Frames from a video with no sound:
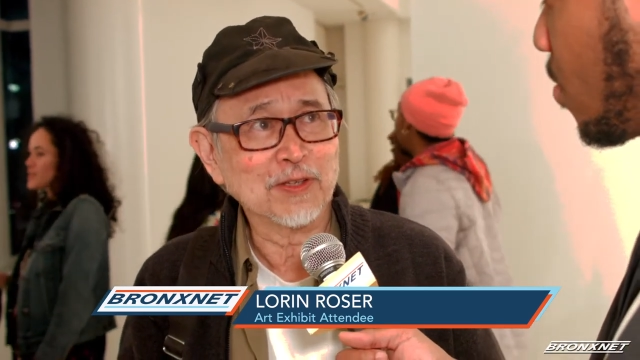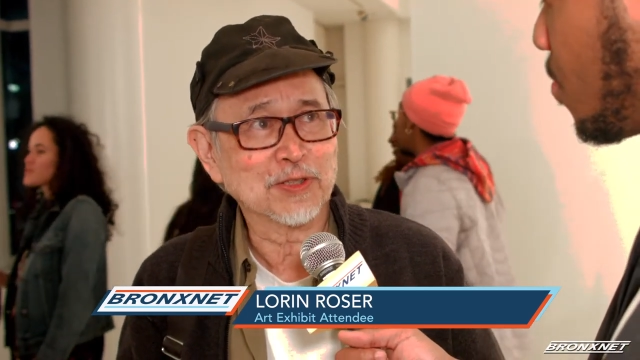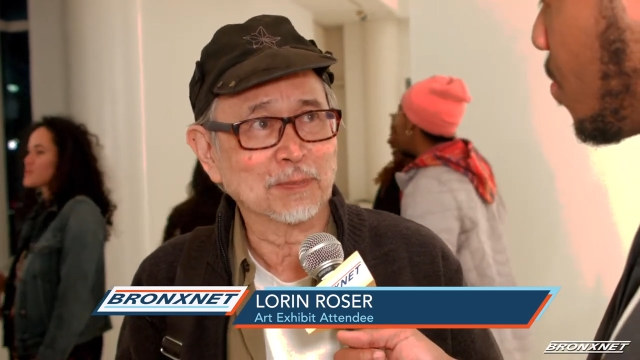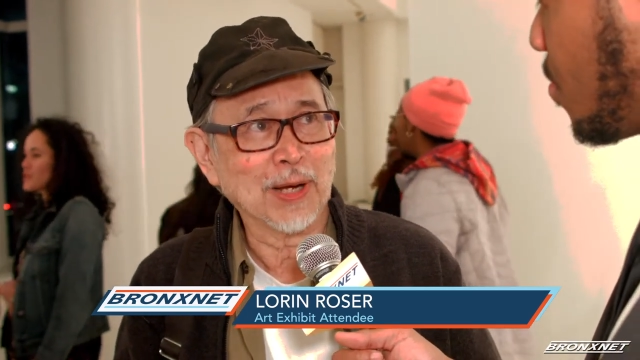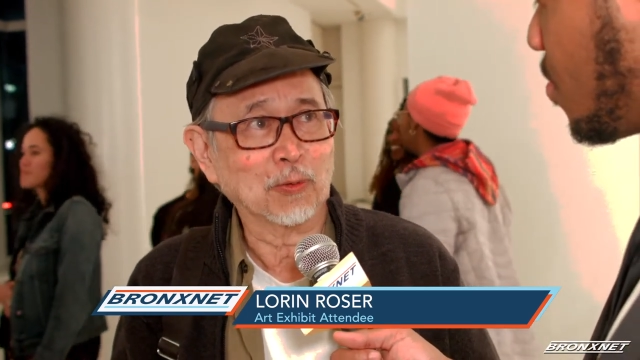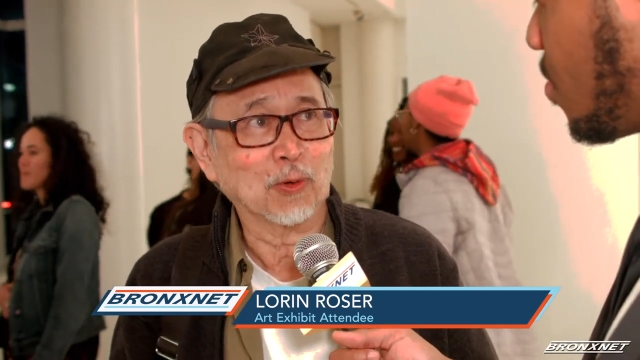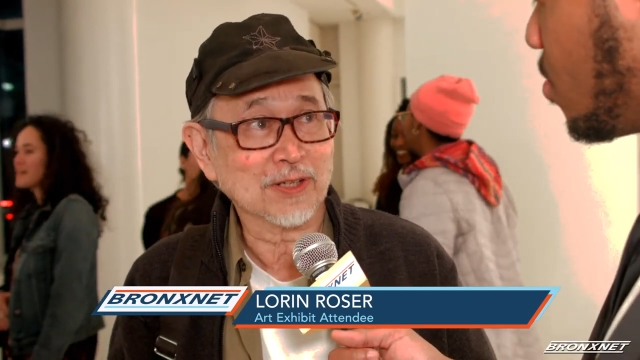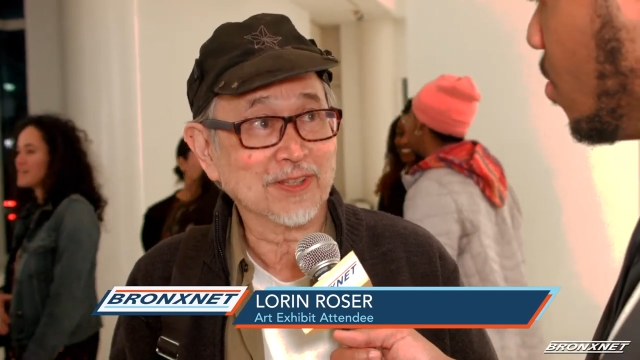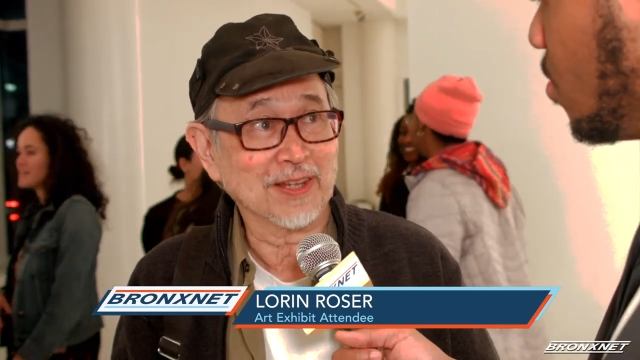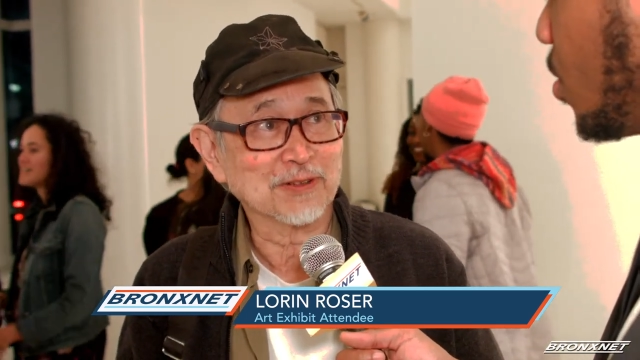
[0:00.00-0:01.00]
Speaker 1: use in my work,
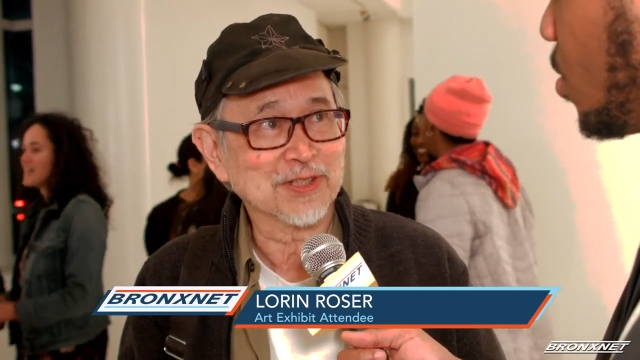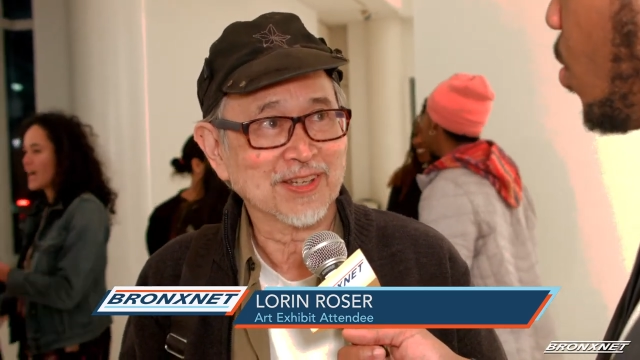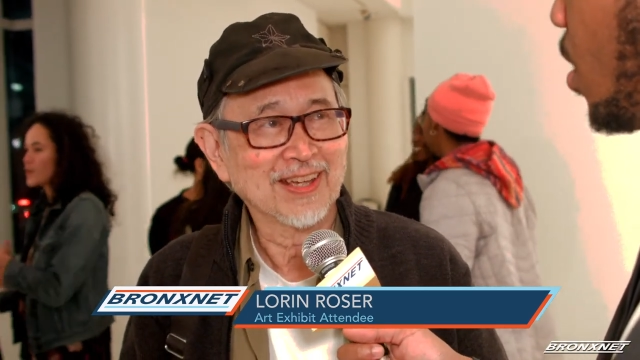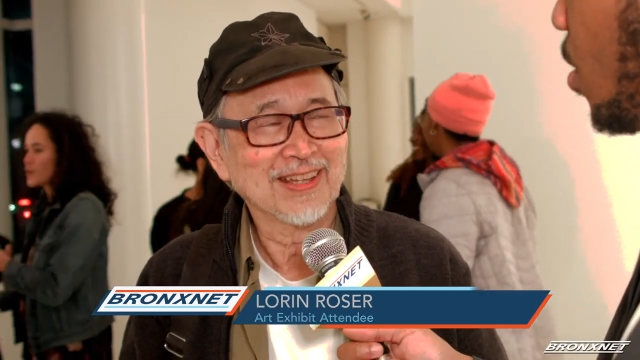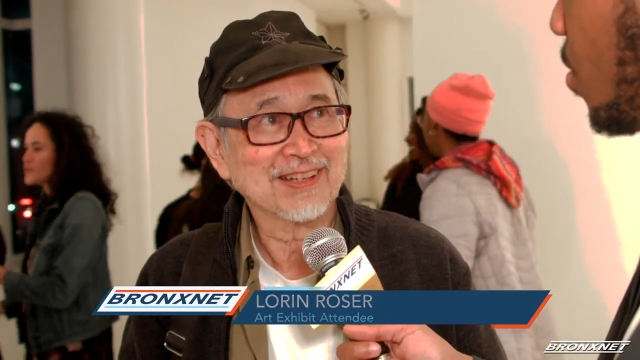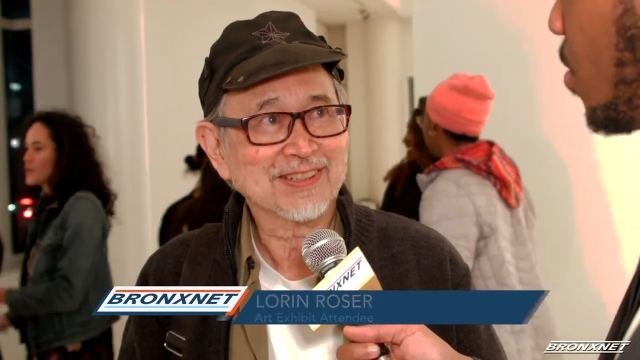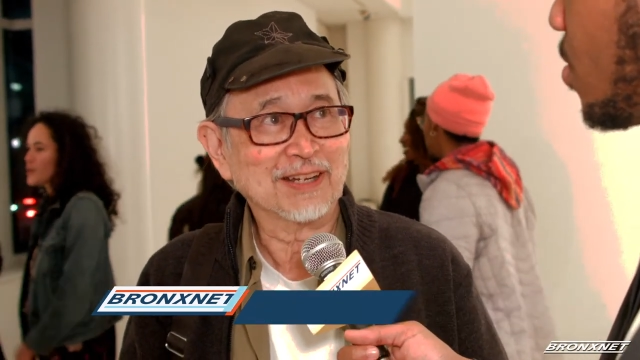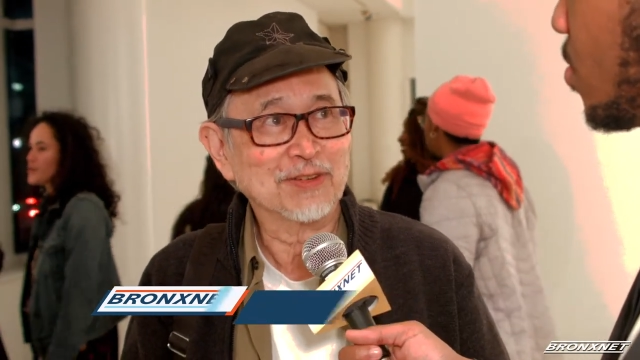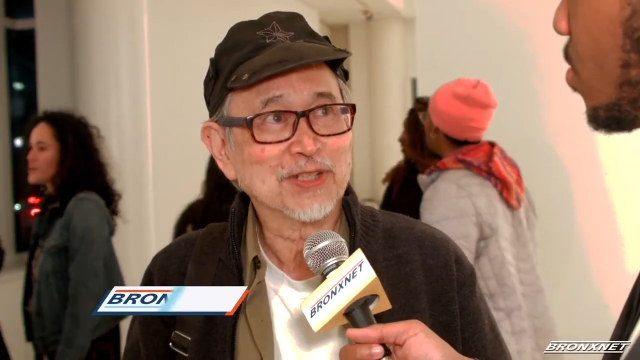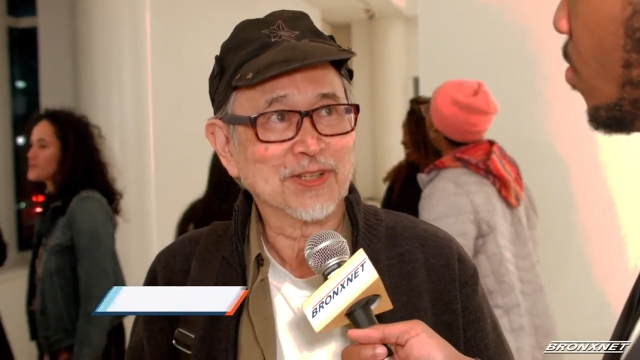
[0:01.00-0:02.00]
so that's kind of
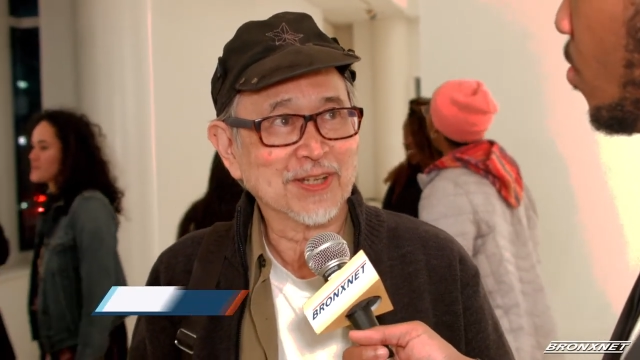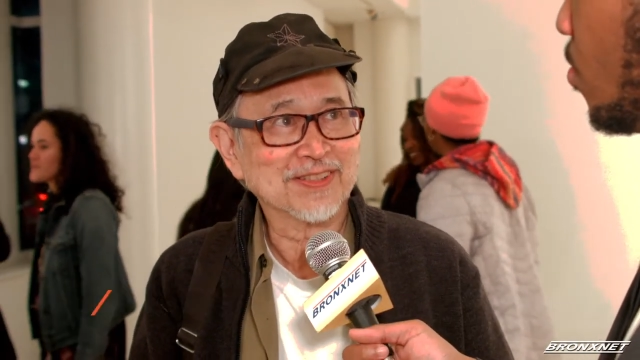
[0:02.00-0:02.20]
interesting to